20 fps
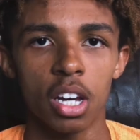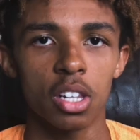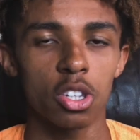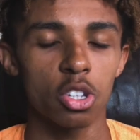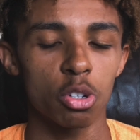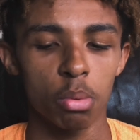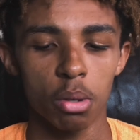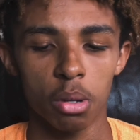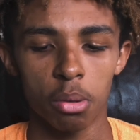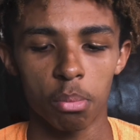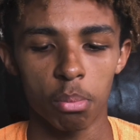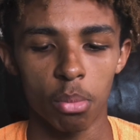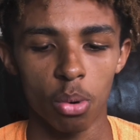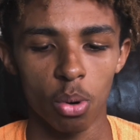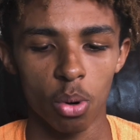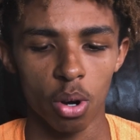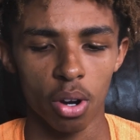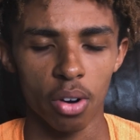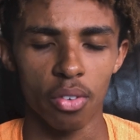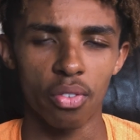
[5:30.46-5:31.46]
a little bit
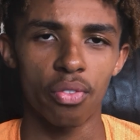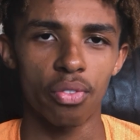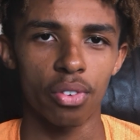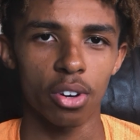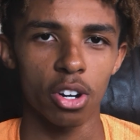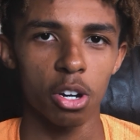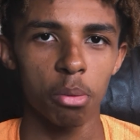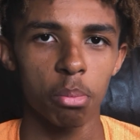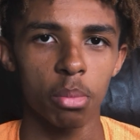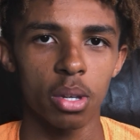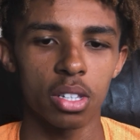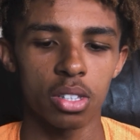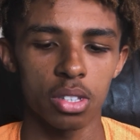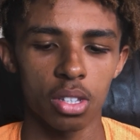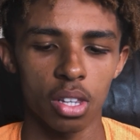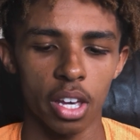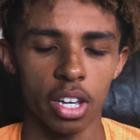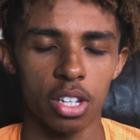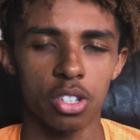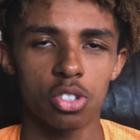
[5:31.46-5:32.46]
more firm
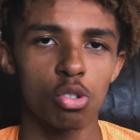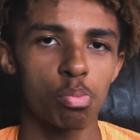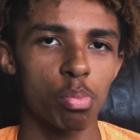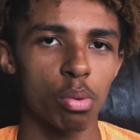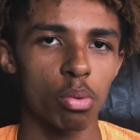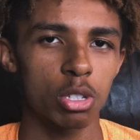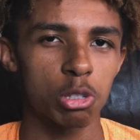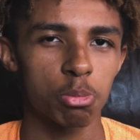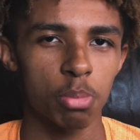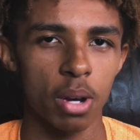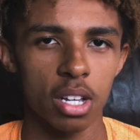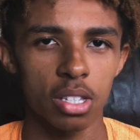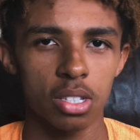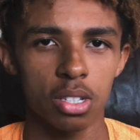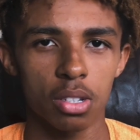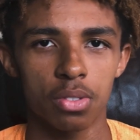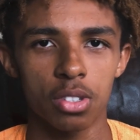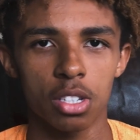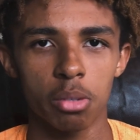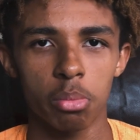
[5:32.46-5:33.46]
and like super
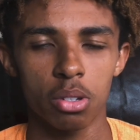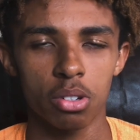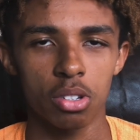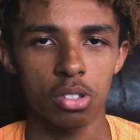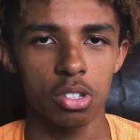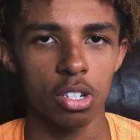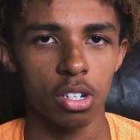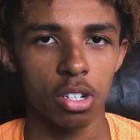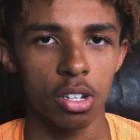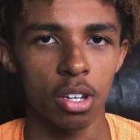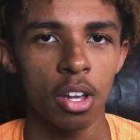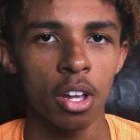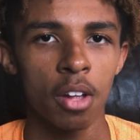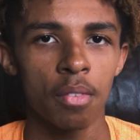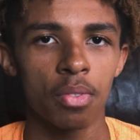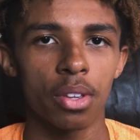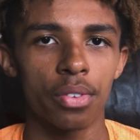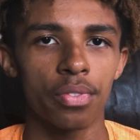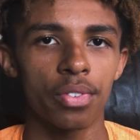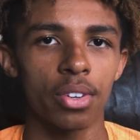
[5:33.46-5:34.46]
responsive, similar to
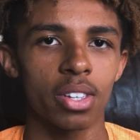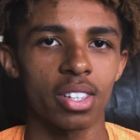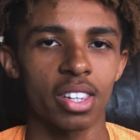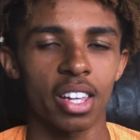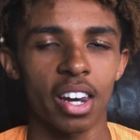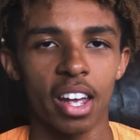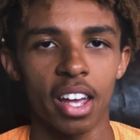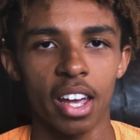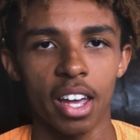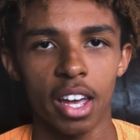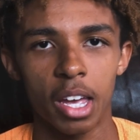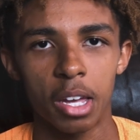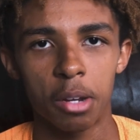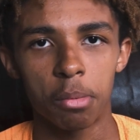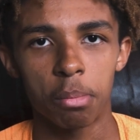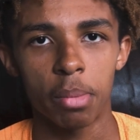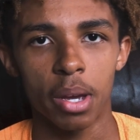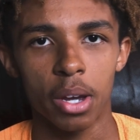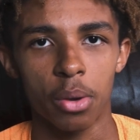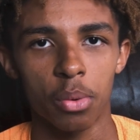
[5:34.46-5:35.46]
the feeling that I
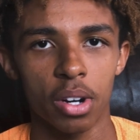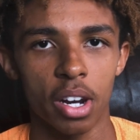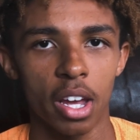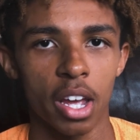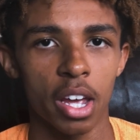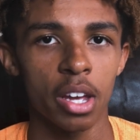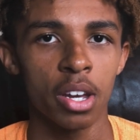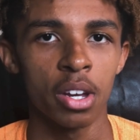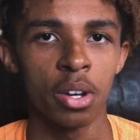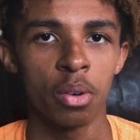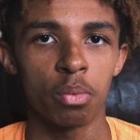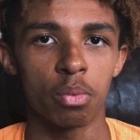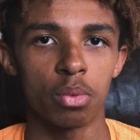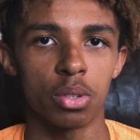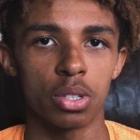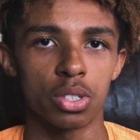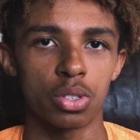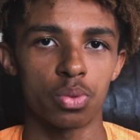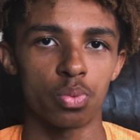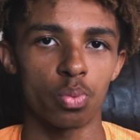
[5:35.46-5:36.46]
had back when I
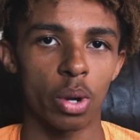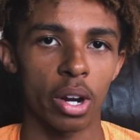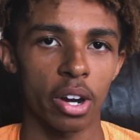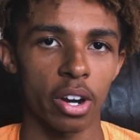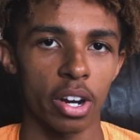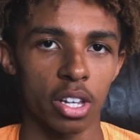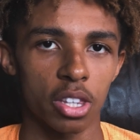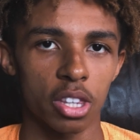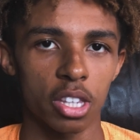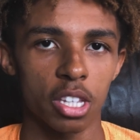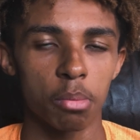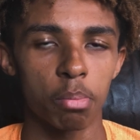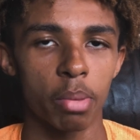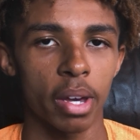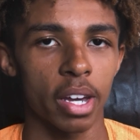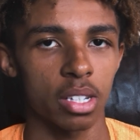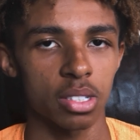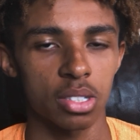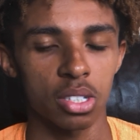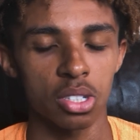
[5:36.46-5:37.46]
was wearing the
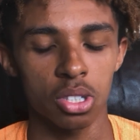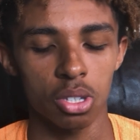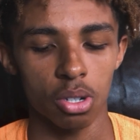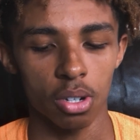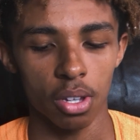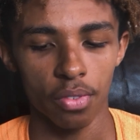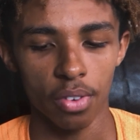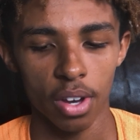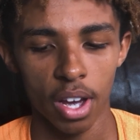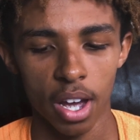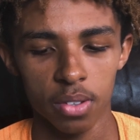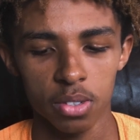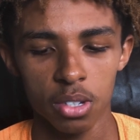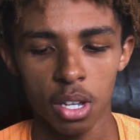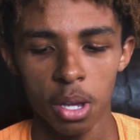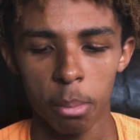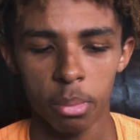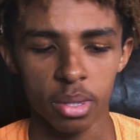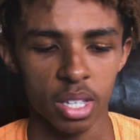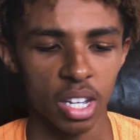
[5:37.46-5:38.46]
Pegasus 35s,
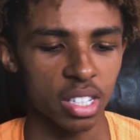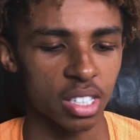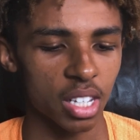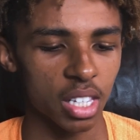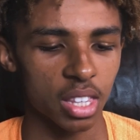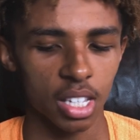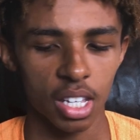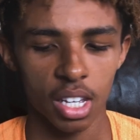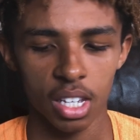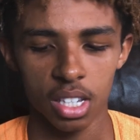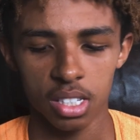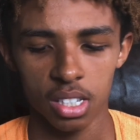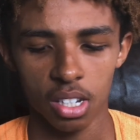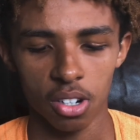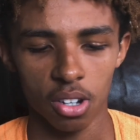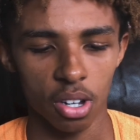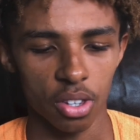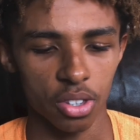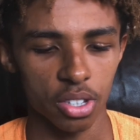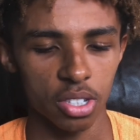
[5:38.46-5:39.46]
but that is not the case at
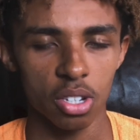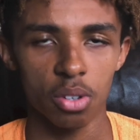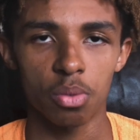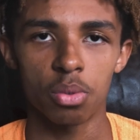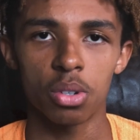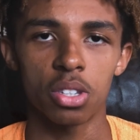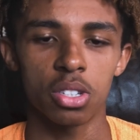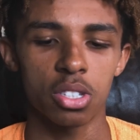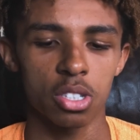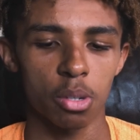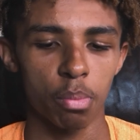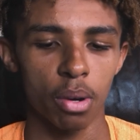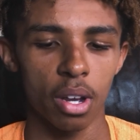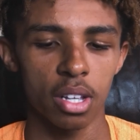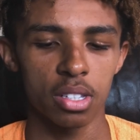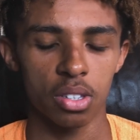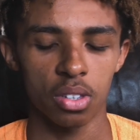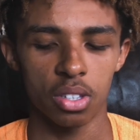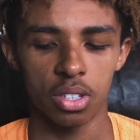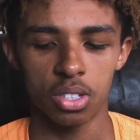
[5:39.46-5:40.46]
all. These are really
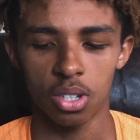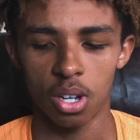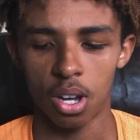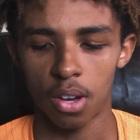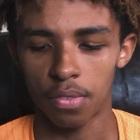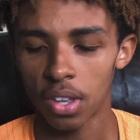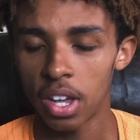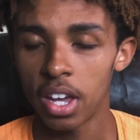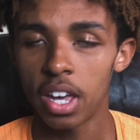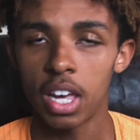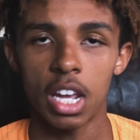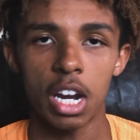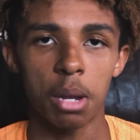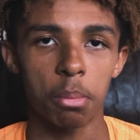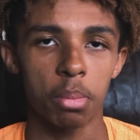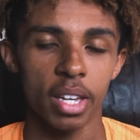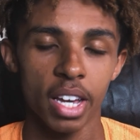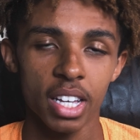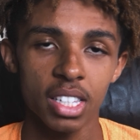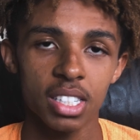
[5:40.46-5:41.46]
surprisingly soft, and
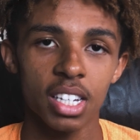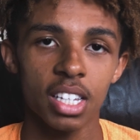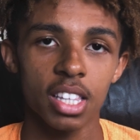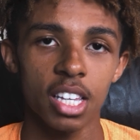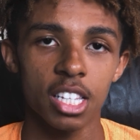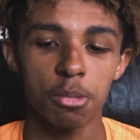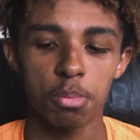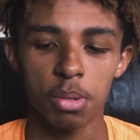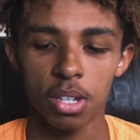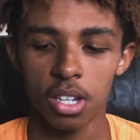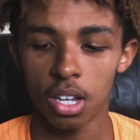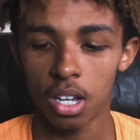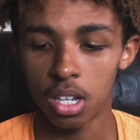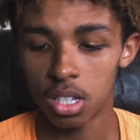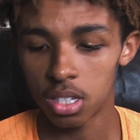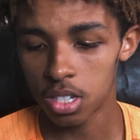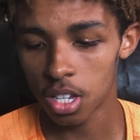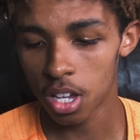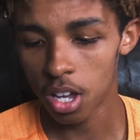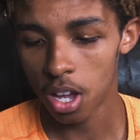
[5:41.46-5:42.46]
I'm guessing that's
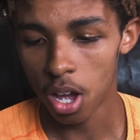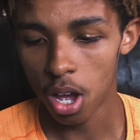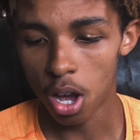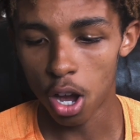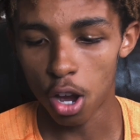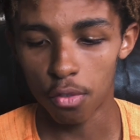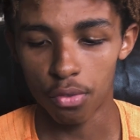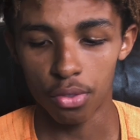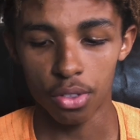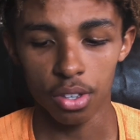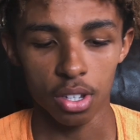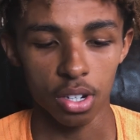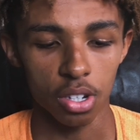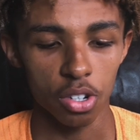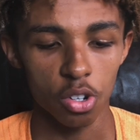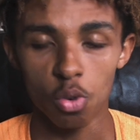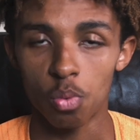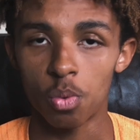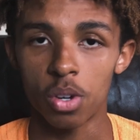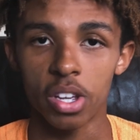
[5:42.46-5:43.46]
because of the
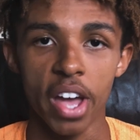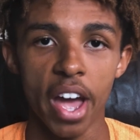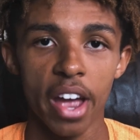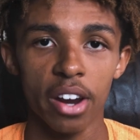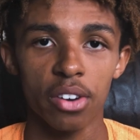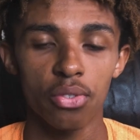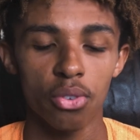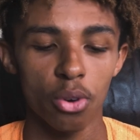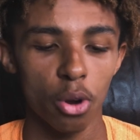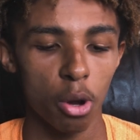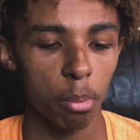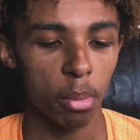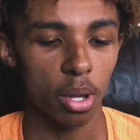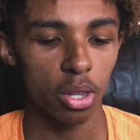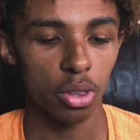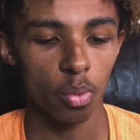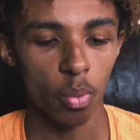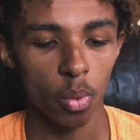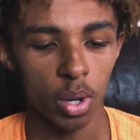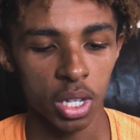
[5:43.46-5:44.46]
new React foam
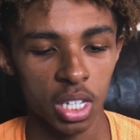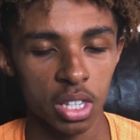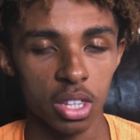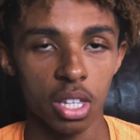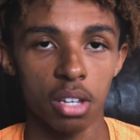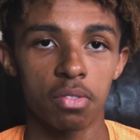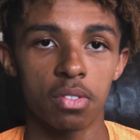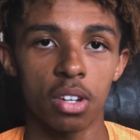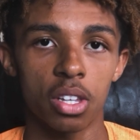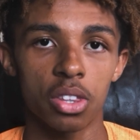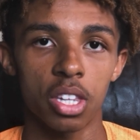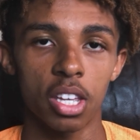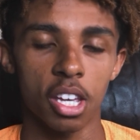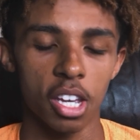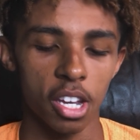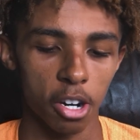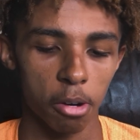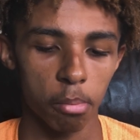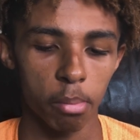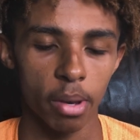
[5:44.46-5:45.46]
and the way that they've done the
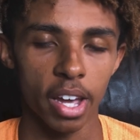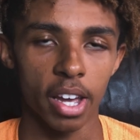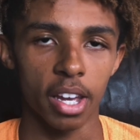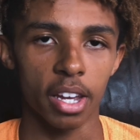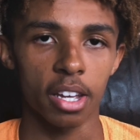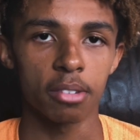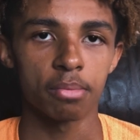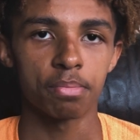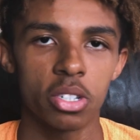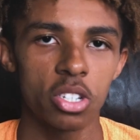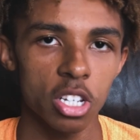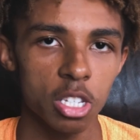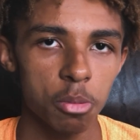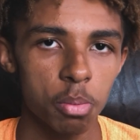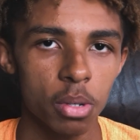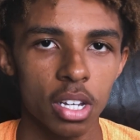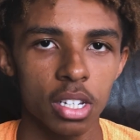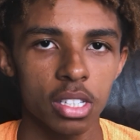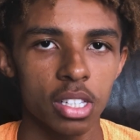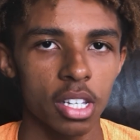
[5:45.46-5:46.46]
airbag. But just
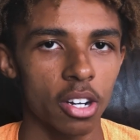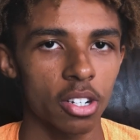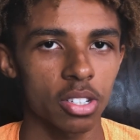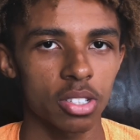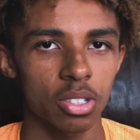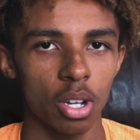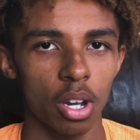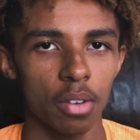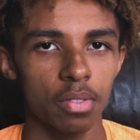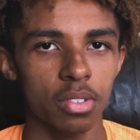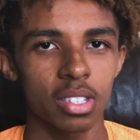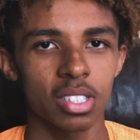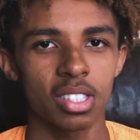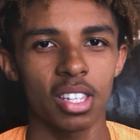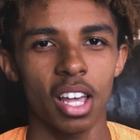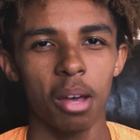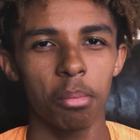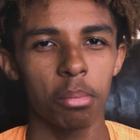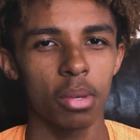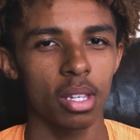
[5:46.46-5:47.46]
because they are soft does
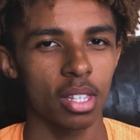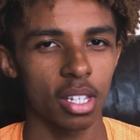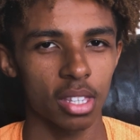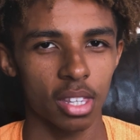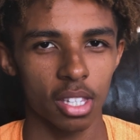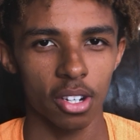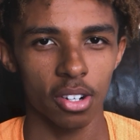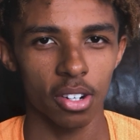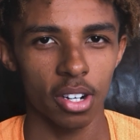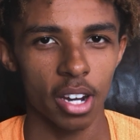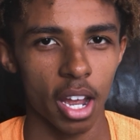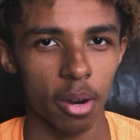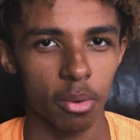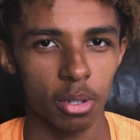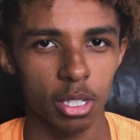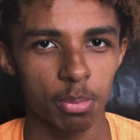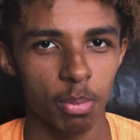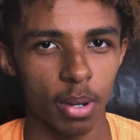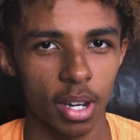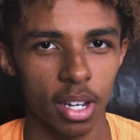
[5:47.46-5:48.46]
not mean that they are not
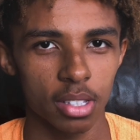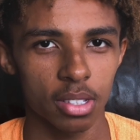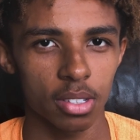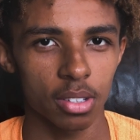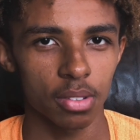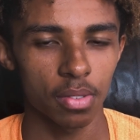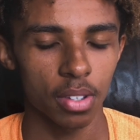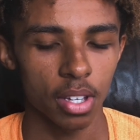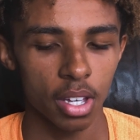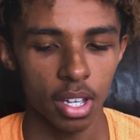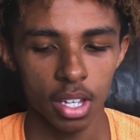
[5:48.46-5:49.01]
responsive.